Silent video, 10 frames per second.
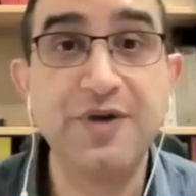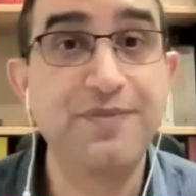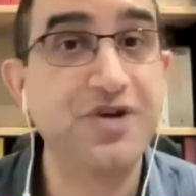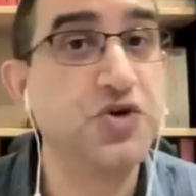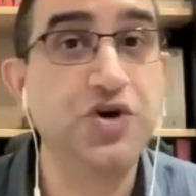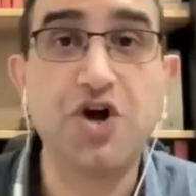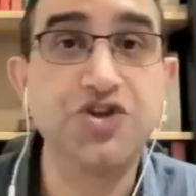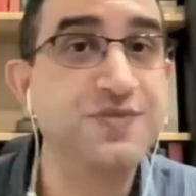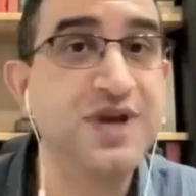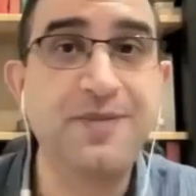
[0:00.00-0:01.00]
but you could also
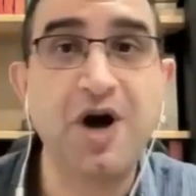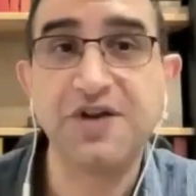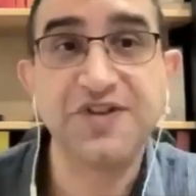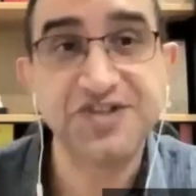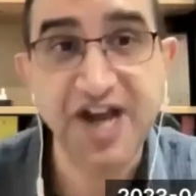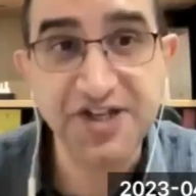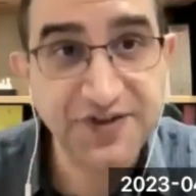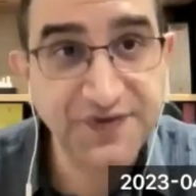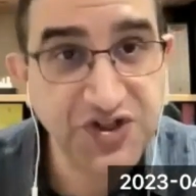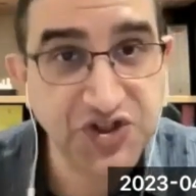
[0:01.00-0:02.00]
be a part of a
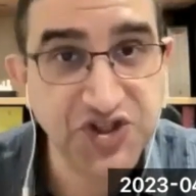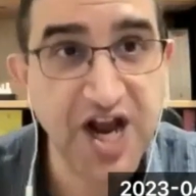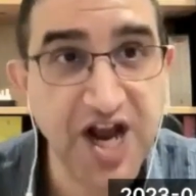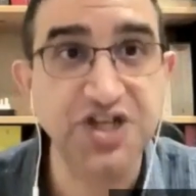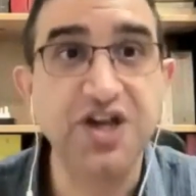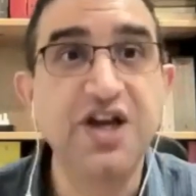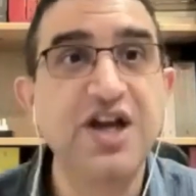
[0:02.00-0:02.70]
scientific society.